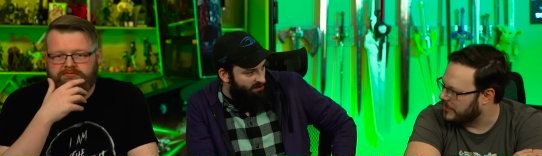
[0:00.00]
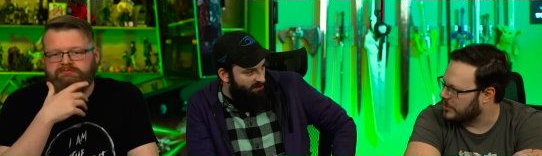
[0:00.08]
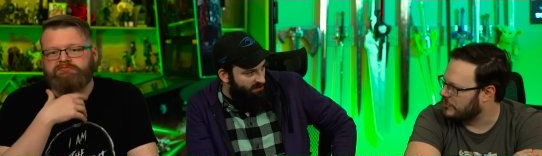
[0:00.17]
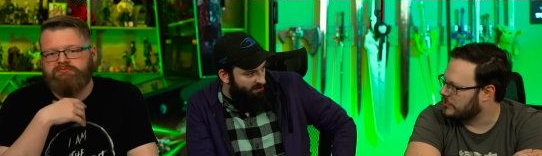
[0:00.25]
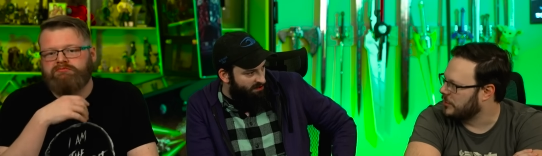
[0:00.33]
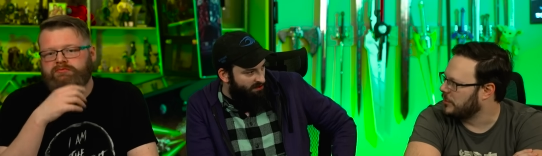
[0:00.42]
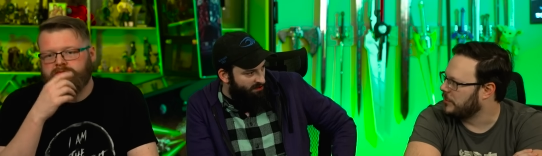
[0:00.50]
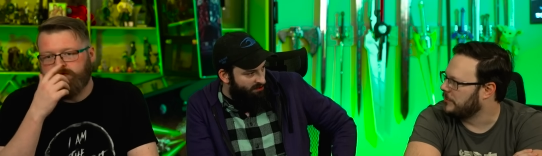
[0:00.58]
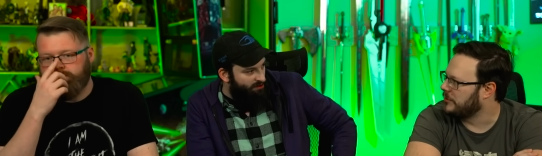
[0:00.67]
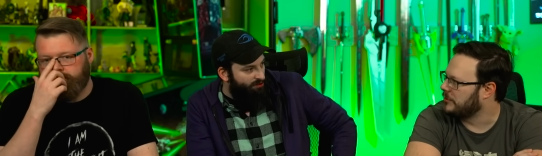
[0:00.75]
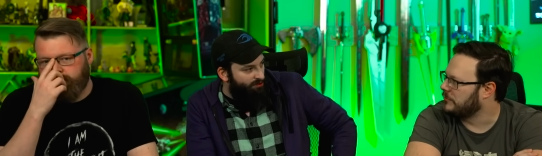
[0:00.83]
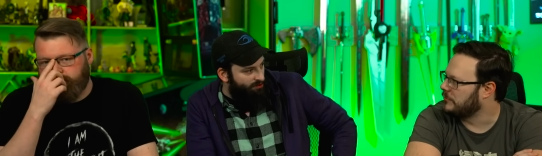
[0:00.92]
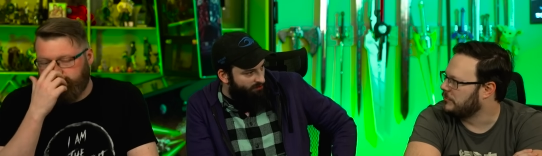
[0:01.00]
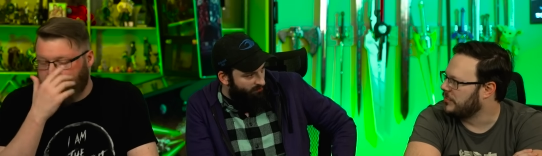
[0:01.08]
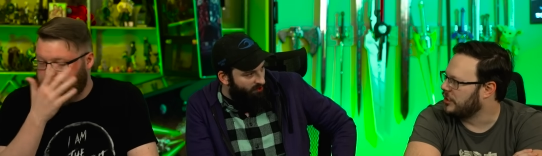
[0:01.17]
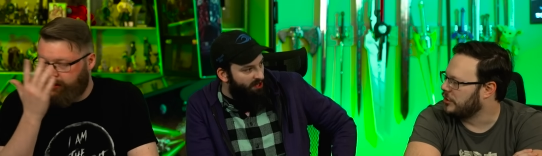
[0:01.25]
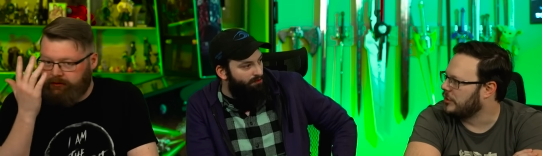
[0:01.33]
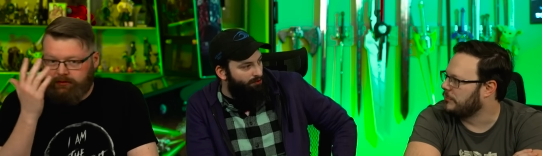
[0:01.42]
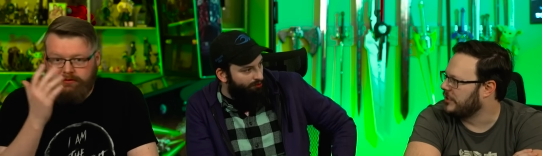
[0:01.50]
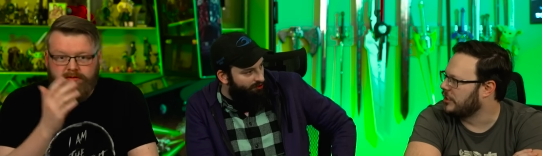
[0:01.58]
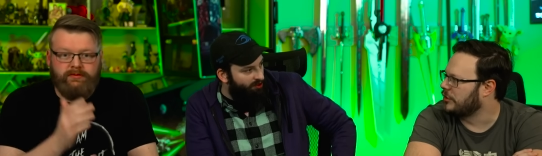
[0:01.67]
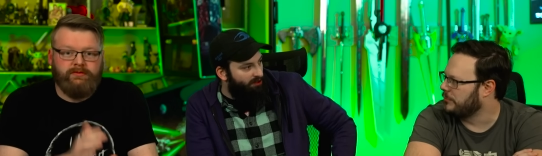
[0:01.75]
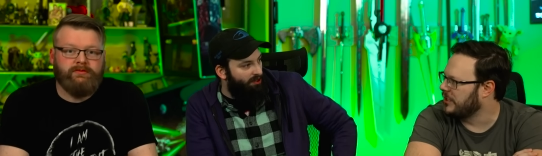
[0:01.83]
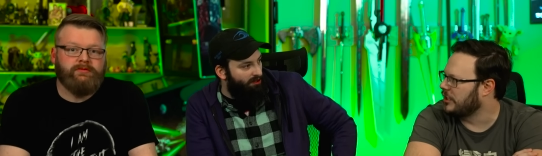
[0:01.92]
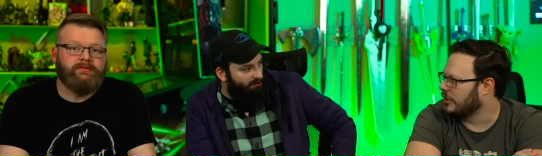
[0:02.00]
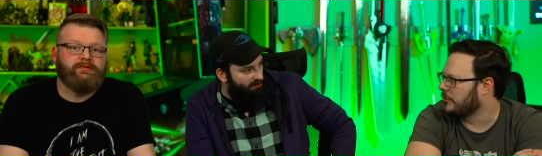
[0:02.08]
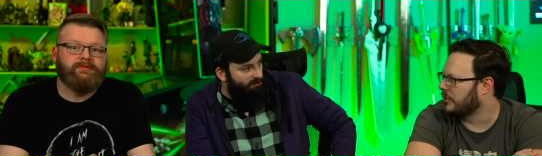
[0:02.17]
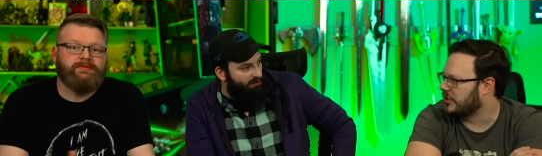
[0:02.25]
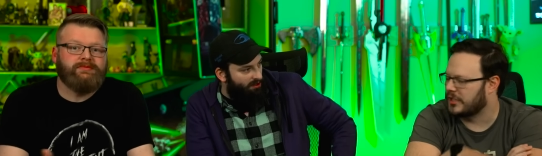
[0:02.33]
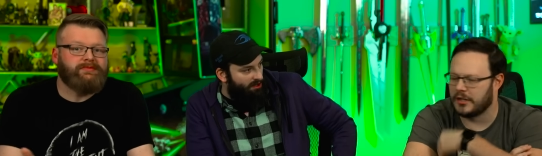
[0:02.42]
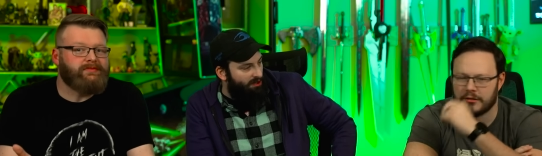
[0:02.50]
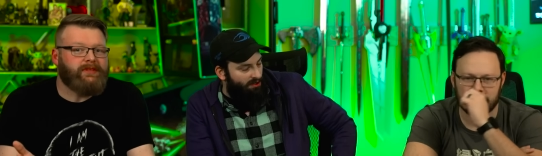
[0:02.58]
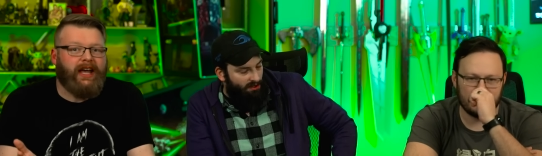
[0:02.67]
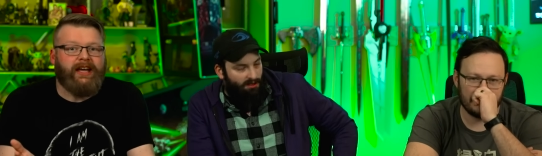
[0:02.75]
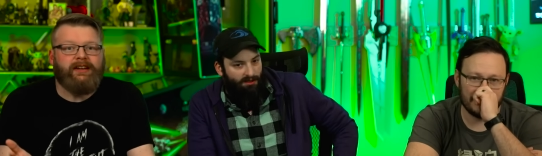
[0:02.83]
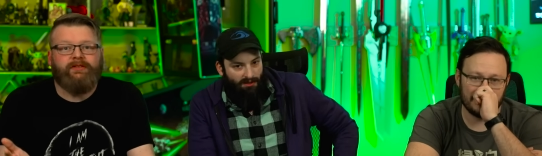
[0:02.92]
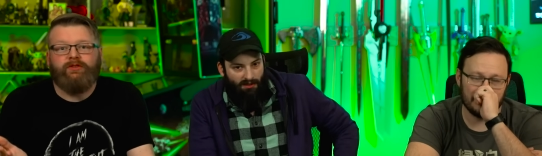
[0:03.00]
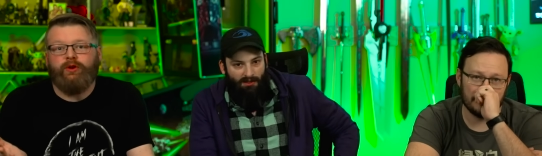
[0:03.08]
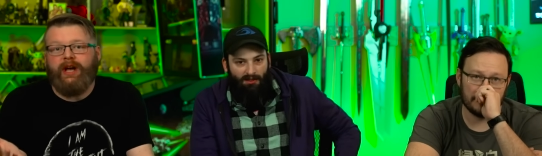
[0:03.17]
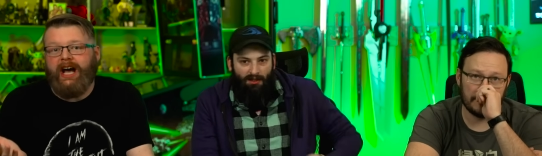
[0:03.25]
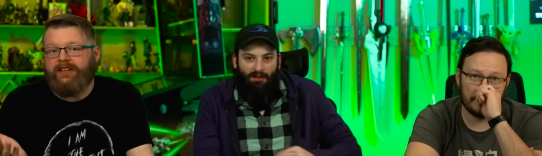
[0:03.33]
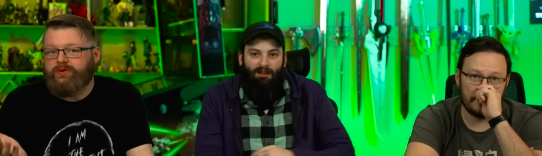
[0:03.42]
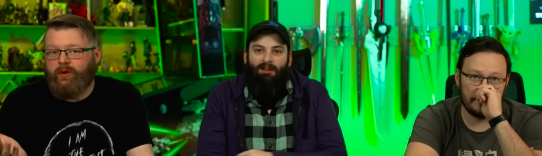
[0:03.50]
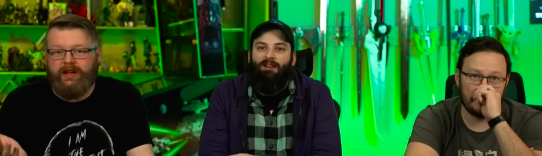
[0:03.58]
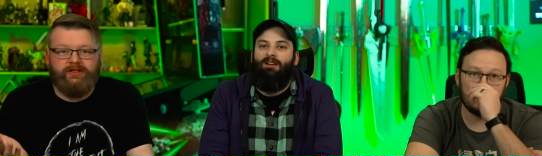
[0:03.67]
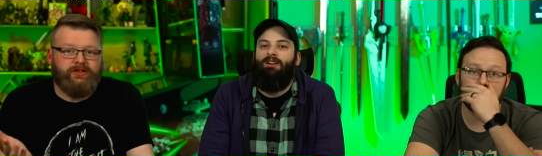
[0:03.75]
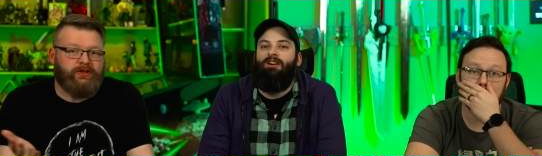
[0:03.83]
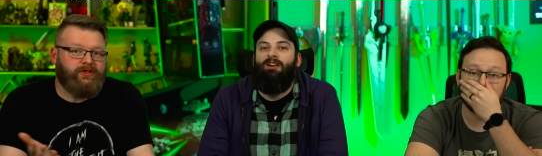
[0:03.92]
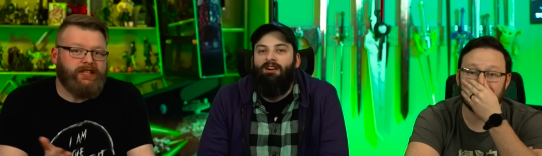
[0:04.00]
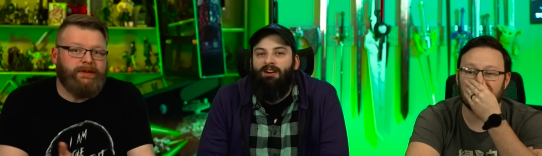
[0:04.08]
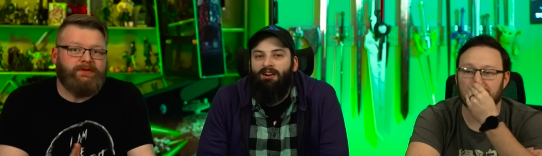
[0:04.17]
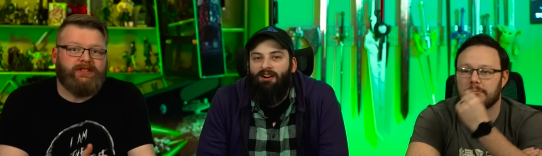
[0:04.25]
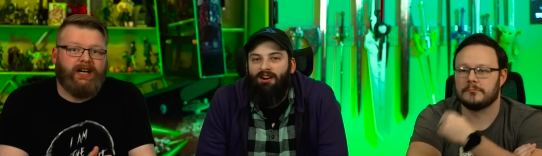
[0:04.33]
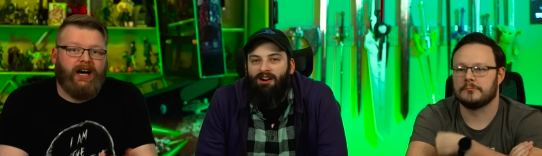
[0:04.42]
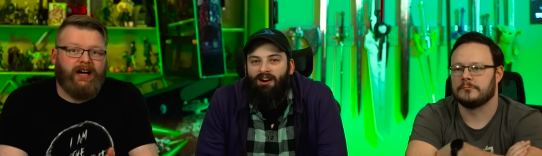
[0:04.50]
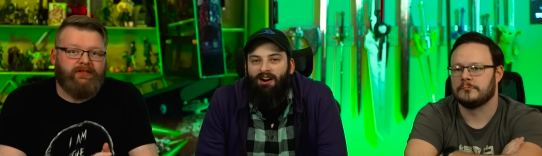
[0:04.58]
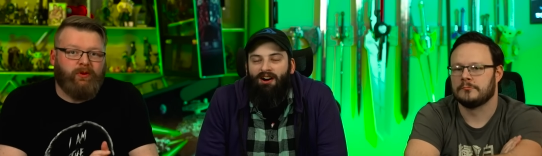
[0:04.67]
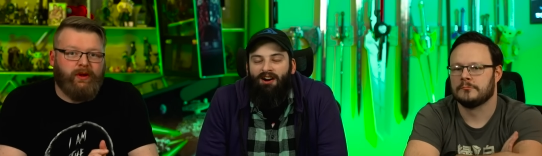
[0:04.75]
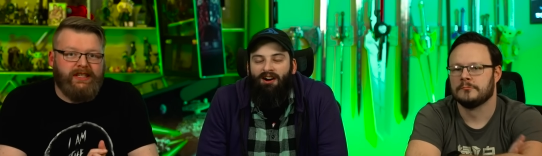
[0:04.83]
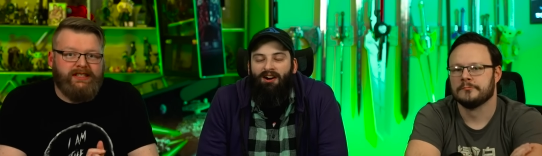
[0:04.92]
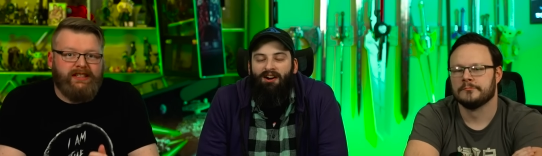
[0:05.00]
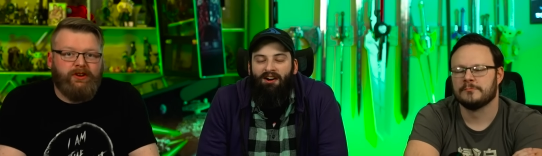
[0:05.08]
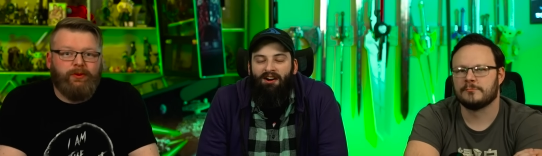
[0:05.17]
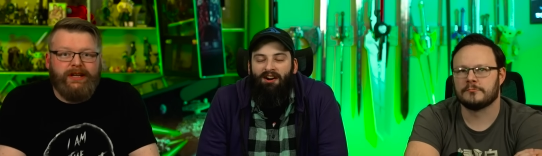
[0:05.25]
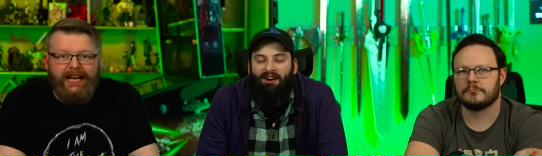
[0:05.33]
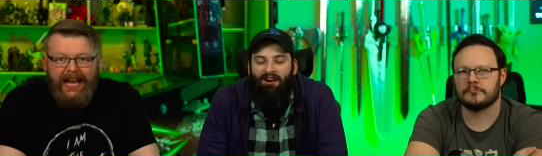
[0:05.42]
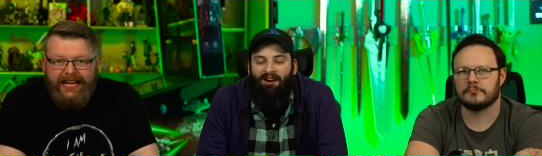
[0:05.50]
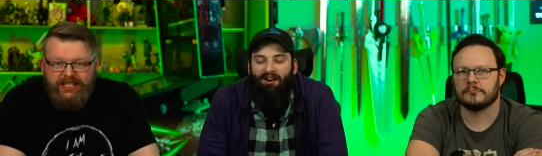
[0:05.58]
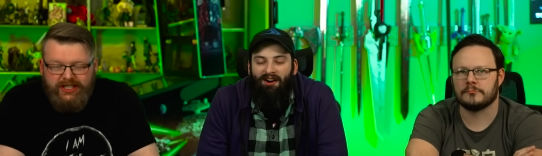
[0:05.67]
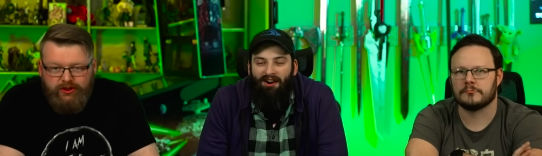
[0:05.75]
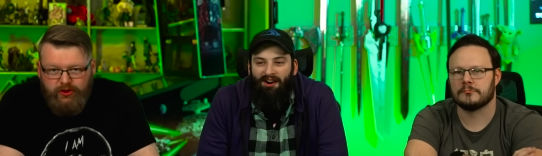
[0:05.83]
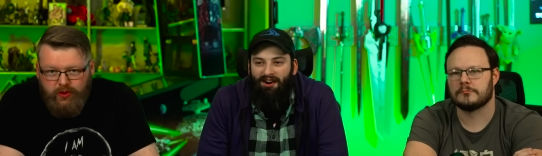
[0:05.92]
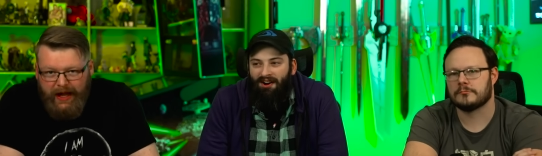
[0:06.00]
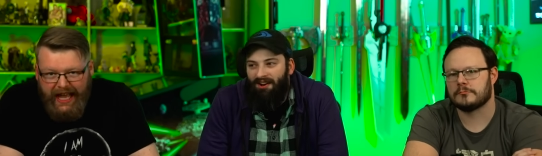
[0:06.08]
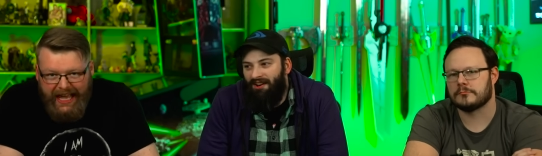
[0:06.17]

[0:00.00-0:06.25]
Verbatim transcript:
Speaker 1: to be true to him and faithful to be good with the character. Hey, if you guys want to deep dive, we did a reaction to